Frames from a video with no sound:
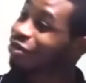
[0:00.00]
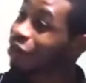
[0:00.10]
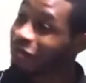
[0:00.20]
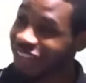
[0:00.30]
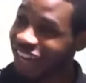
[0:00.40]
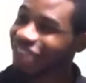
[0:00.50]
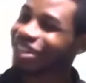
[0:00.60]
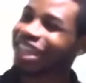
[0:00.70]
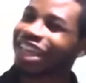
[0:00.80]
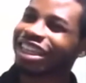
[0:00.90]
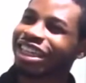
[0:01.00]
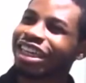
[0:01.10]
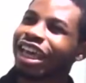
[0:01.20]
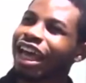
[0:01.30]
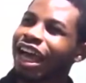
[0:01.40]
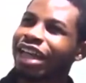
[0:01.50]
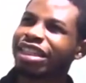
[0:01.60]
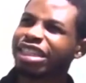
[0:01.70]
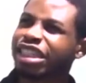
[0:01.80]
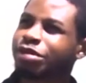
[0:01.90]
For me, that's what I think.
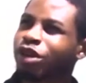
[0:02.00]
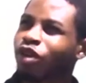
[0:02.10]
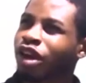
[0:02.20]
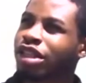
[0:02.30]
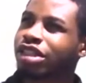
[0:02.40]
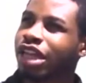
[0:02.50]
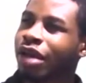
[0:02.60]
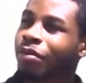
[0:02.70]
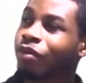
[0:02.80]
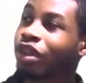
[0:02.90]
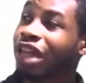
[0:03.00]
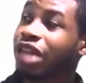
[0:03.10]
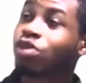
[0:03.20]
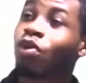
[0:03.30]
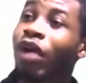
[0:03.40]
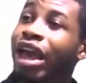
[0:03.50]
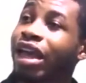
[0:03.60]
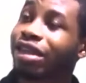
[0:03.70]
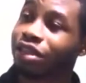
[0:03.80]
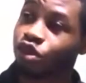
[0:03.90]
I think it's because that's
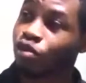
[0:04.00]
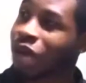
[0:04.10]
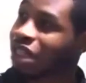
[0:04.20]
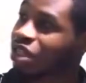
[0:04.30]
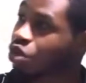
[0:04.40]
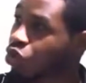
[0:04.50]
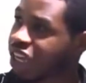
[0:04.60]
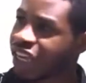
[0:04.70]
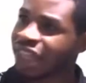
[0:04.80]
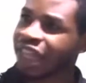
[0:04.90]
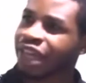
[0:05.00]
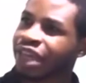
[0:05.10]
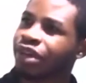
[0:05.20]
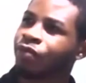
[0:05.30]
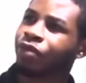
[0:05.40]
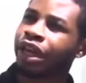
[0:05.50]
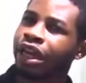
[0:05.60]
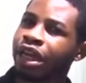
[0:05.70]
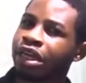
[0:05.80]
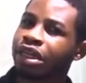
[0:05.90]
where UMaT is located,
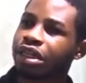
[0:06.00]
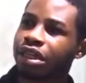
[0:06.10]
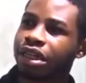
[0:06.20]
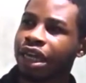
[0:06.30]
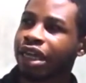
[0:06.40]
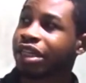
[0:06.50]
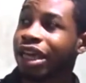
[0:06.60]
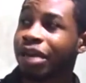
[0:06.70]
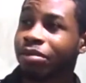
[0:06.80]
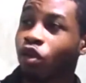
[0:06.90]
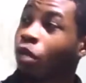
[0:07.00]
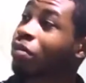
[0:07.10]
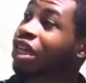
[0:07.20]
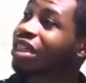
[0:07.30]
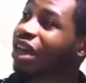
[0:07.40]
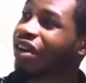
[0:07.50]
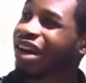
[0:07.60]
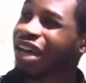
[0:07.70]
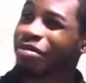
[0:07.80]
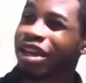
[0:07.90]
and then the companies
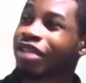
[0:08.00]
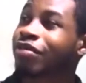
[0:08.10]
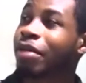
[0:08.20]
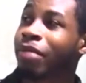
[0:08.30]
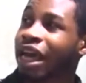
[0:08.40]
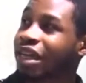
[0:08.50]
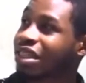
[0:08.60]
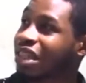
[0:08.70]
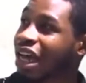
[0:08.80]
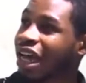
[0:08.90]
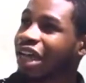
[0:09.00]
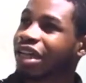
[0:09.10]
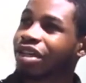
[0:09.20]
around. I believe the mines are